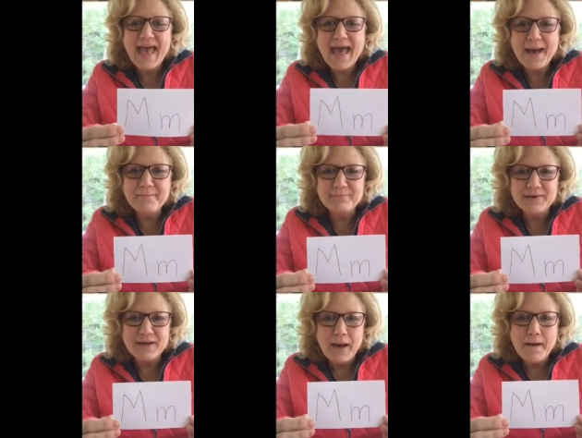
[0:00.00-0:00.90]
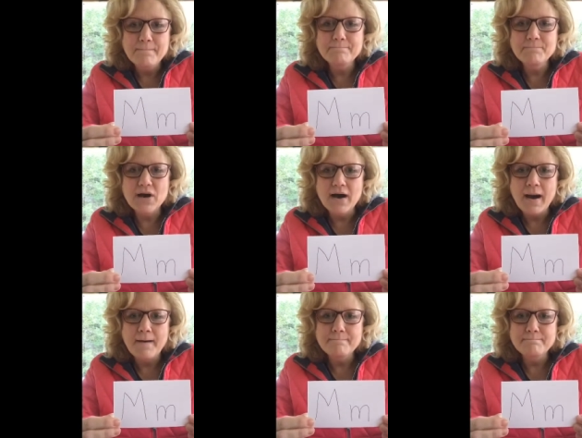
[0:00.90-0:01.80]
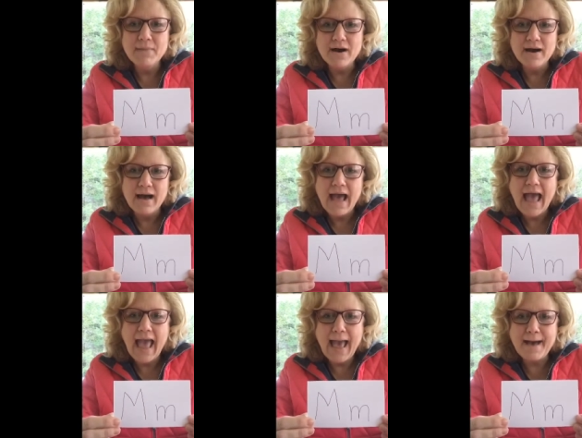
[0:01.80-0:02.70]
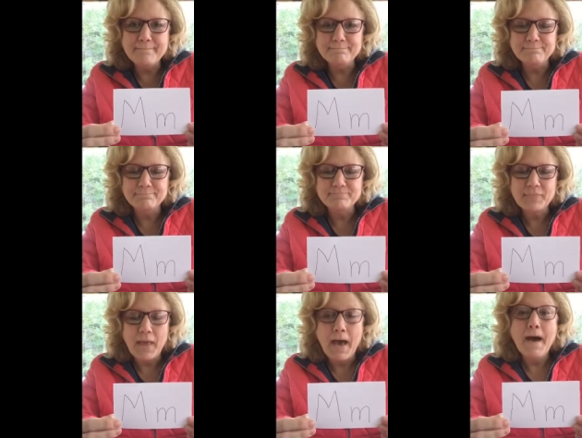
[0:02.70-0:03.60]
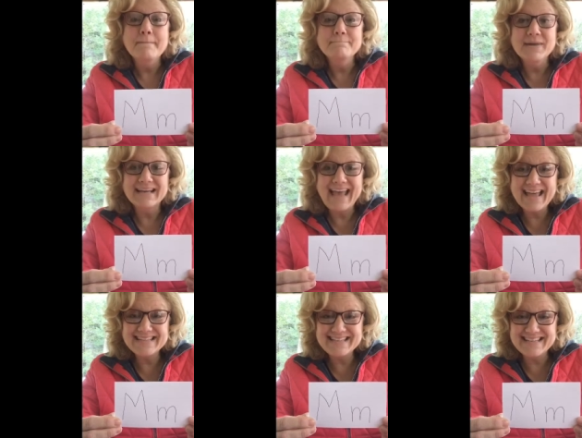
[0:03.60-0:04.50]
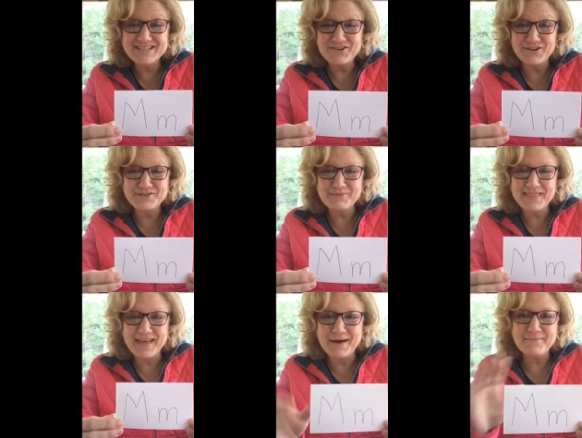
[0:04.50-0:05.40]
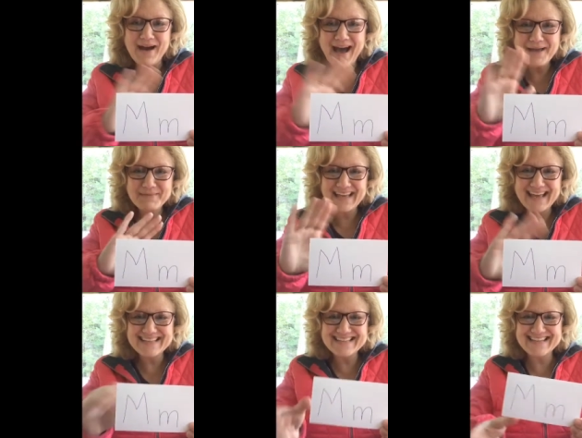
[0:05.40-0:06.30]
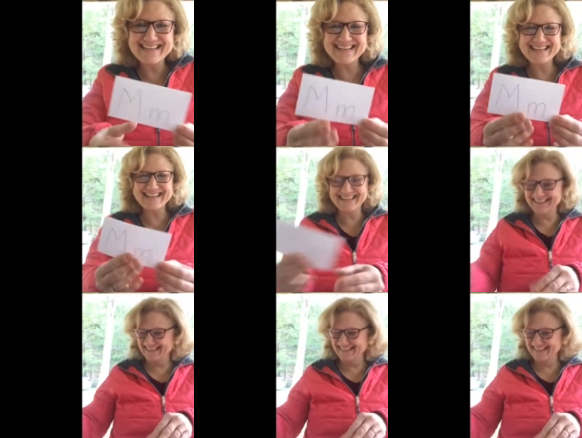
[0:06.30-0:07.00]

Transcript: M, M, M, M. Mackenzie starts with M. Hi, Mackenzie.